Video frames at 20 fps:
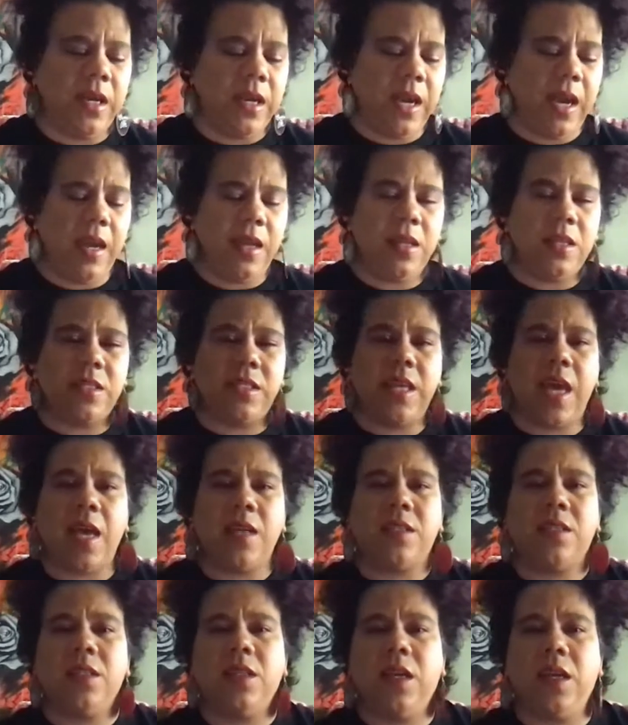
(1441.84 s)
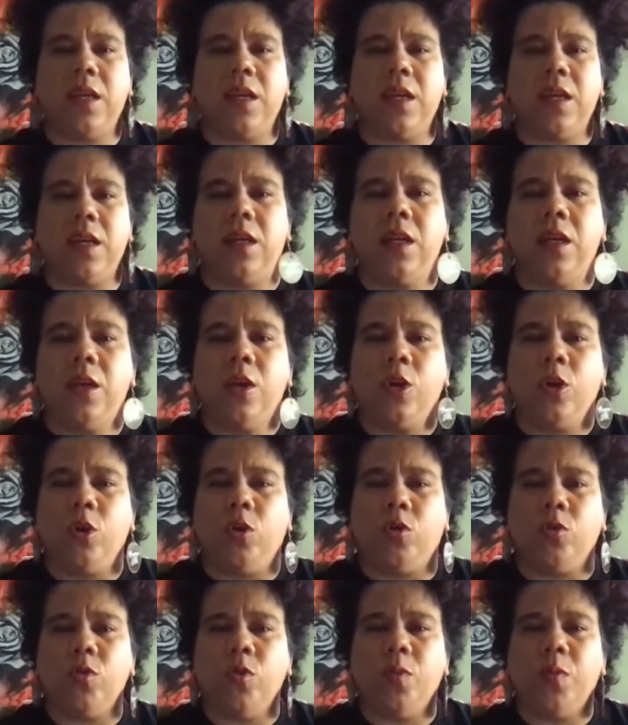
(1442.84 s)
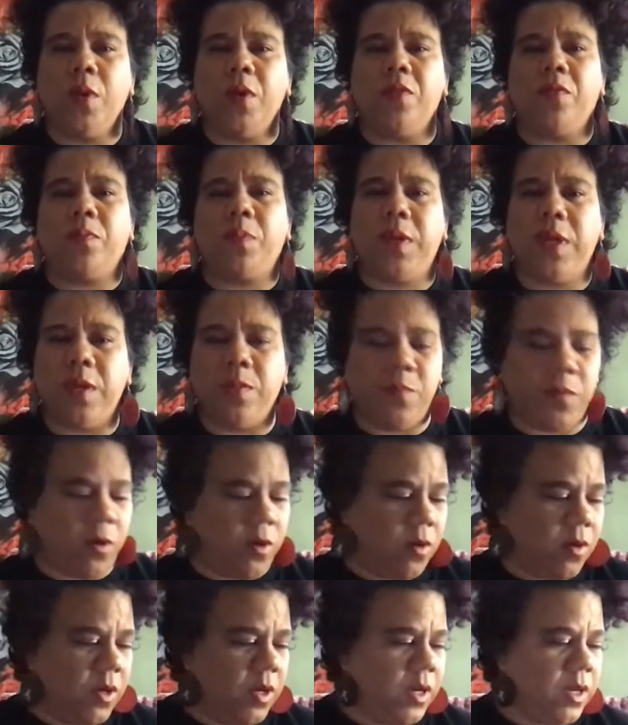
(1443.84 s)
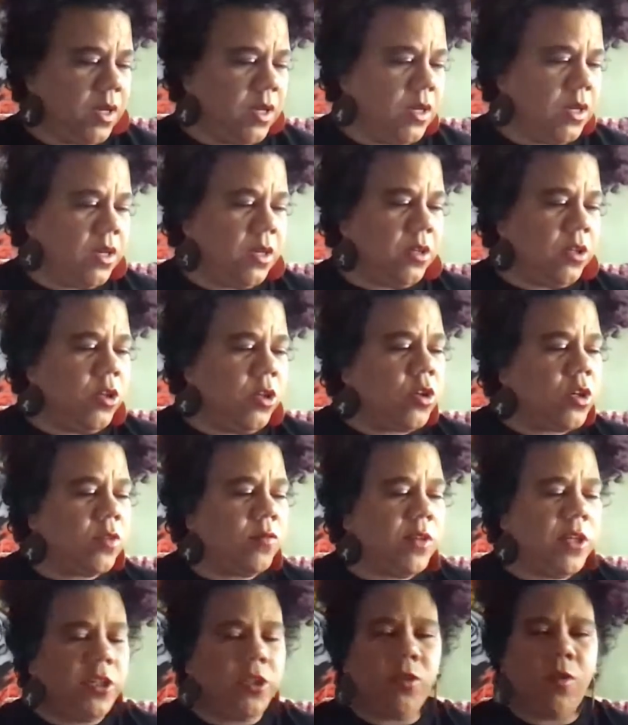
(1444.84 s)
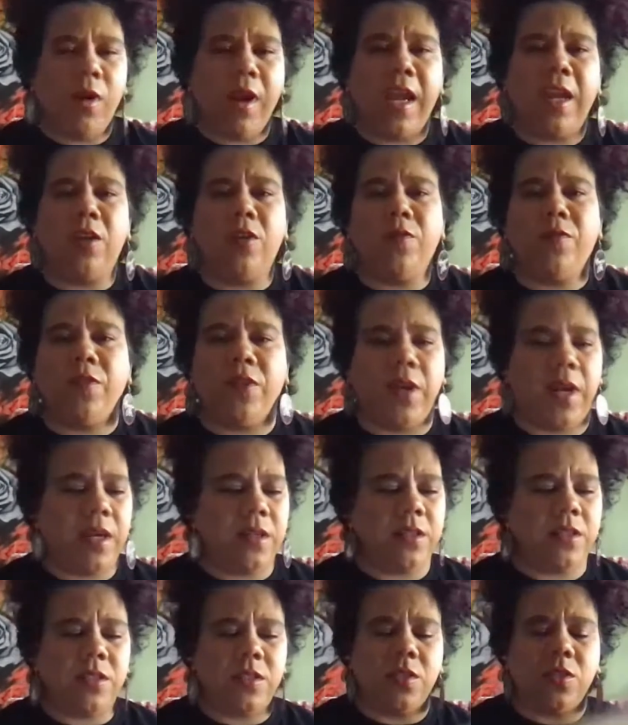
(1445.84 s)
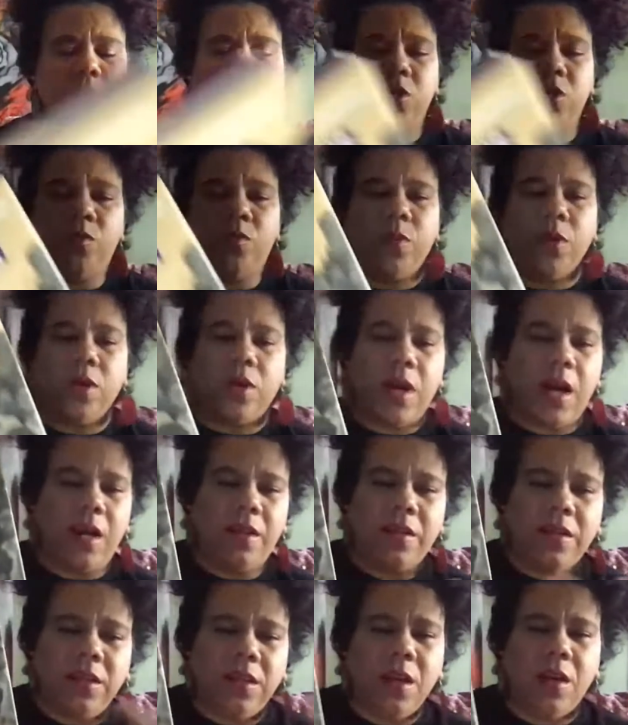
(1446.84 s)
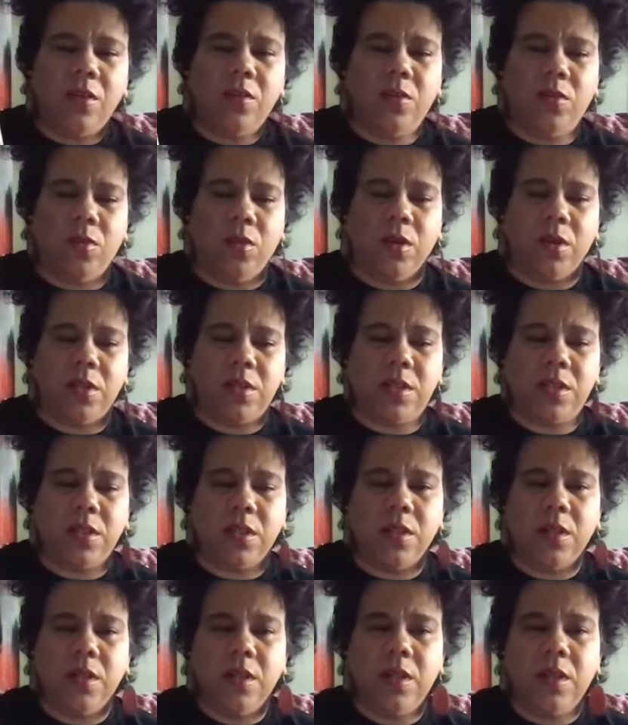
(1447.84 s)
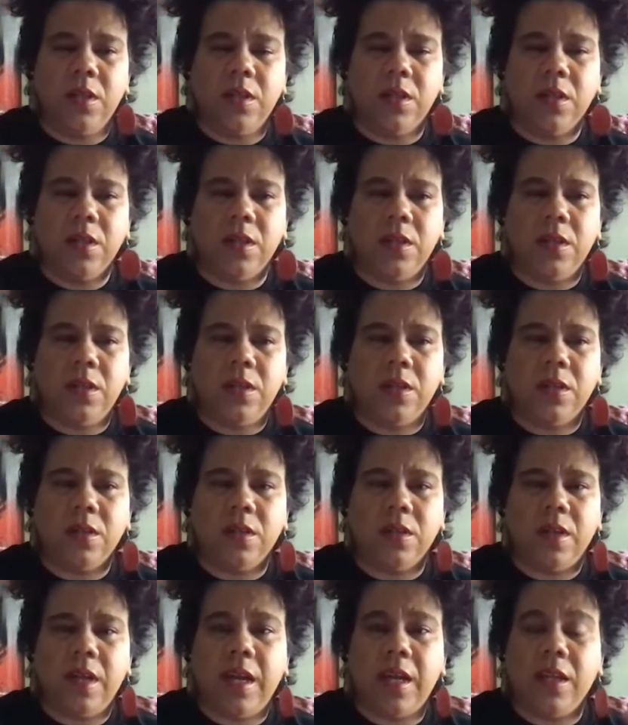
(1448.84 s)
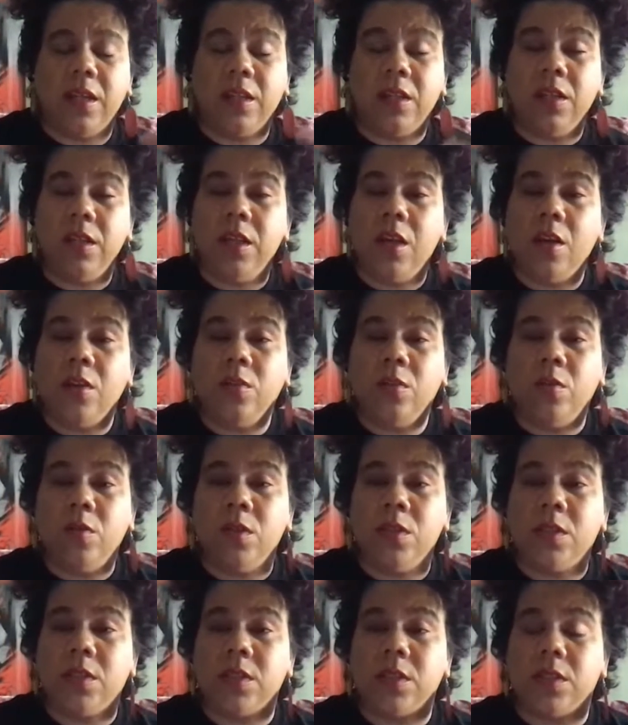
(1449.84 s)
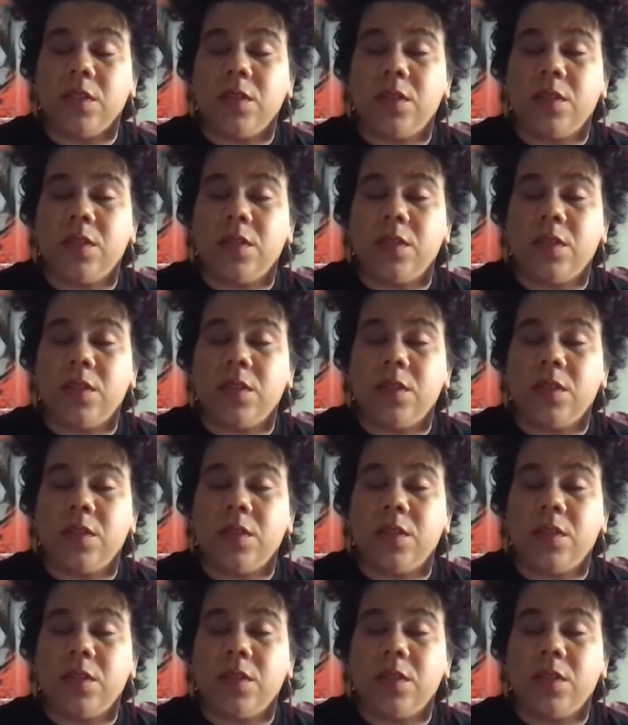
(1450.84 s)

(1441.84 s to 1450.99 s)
and assassinated group of people. You can read Johanna Fernandez's new book on the Young Lords. The Young Lords,